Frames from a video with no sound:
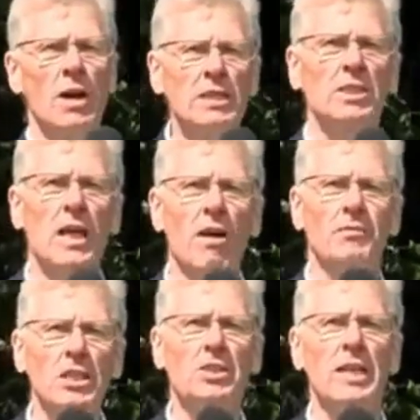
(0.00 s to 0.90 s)
what does
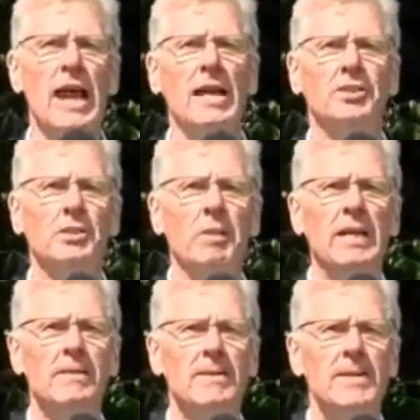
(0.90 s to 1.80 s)
self-disconnection
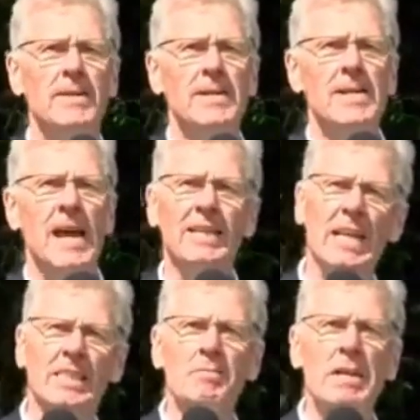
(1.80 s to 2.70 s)
mean?
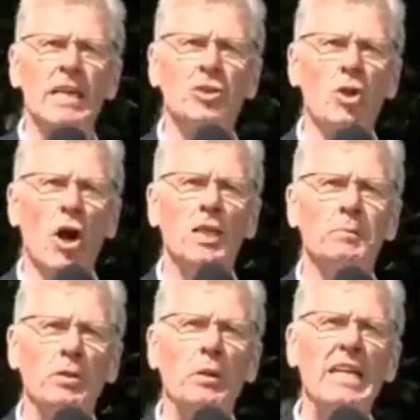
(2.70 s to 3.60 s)
It doesn't mean a
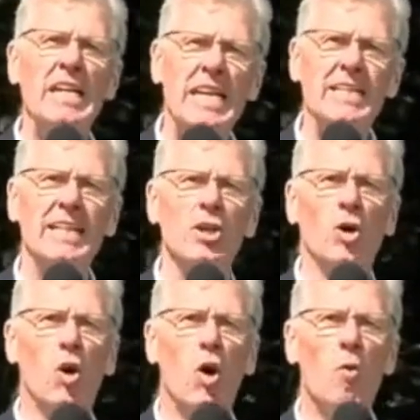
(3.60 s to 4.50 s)
choice between heating
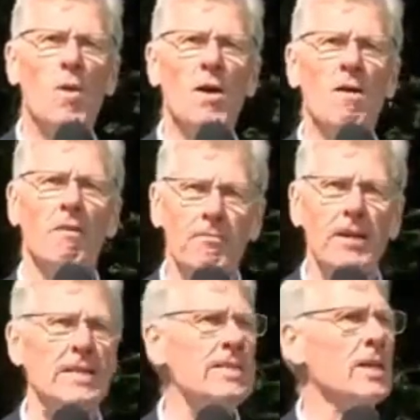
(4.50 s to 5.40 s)
your home or
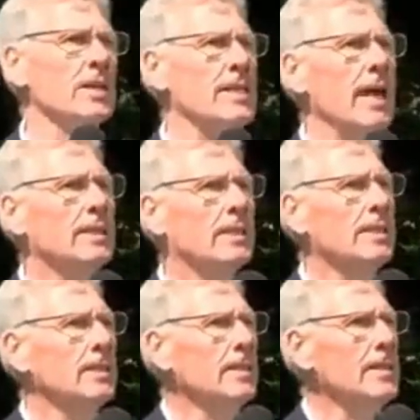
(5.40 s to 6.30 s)
feeding your
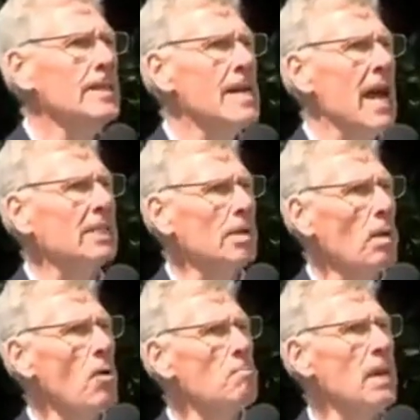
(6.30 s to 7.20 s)
kids. It's
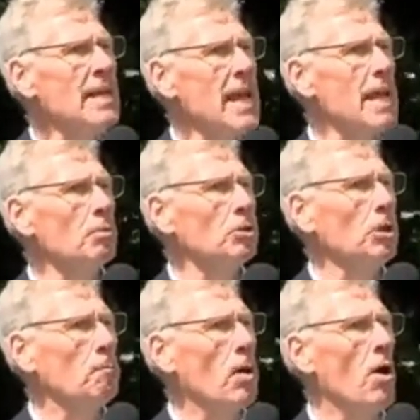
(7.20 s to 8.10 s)
about being able
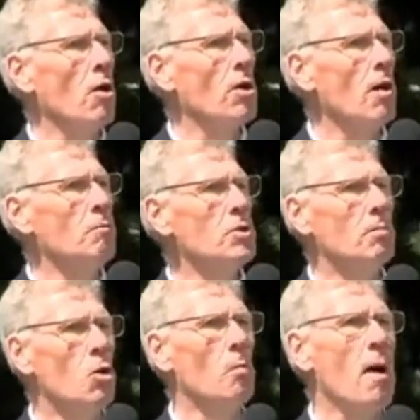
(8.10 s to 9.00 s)
to power up
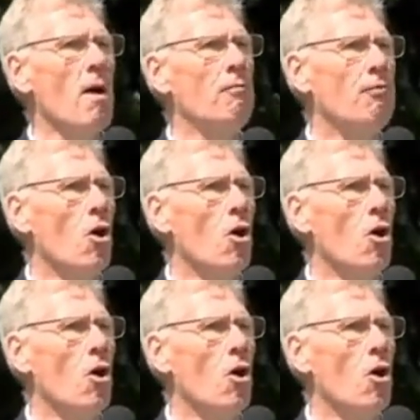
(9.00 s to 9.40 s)
your mobile